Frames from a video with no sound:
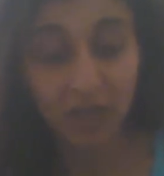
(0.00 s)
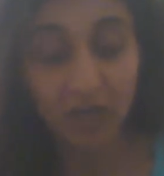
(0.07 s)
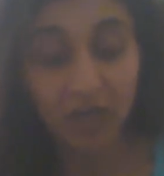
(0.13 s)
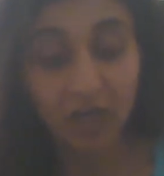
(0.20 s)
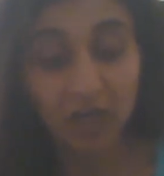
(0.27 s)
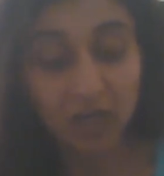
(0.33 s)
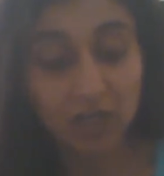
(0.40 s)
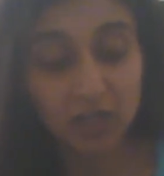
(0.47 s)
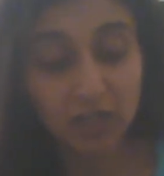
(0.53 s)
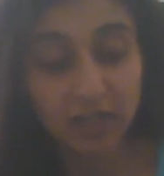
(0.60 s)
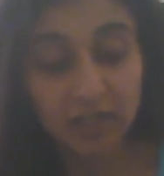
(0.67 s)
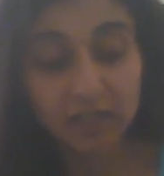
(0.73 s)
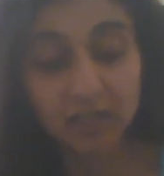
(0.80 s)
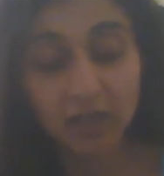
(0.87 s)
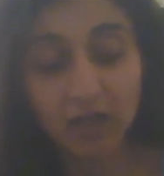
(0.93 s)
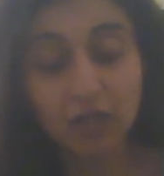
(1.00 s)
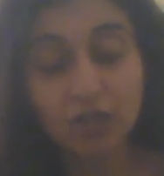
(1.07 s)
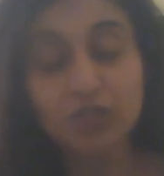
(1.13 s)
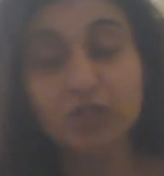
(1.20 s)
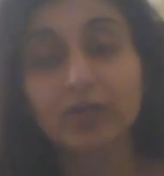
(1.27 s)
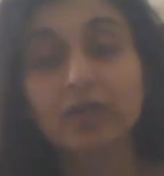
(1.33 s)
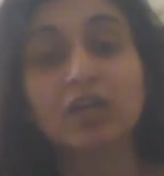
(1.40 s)

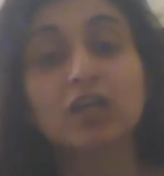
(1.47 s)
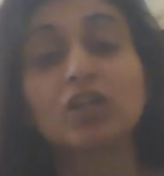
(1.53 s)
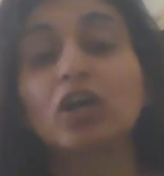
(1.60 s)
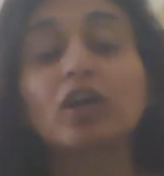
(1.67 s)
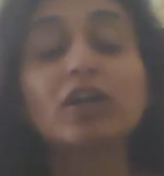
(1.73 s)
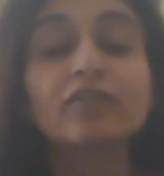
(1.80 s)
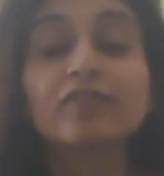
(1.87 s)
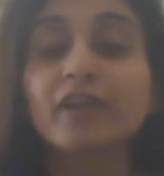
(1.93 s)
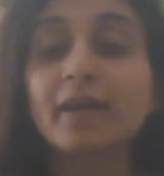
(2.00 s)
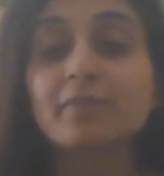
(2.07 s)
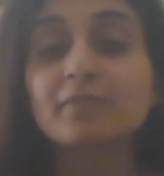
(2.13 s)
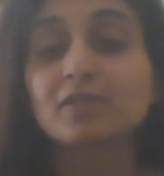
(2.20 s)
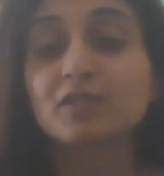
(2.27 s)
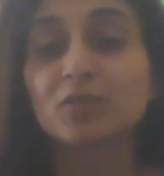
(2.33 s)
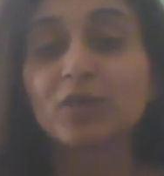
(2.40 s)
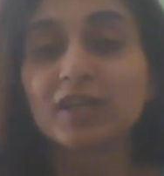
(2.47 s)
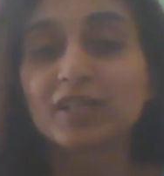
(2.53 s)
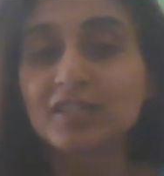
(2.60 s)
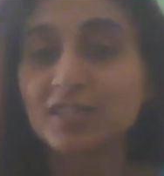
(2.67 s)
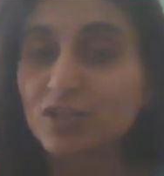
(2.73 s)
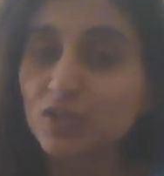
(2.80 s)
During a lot of times the words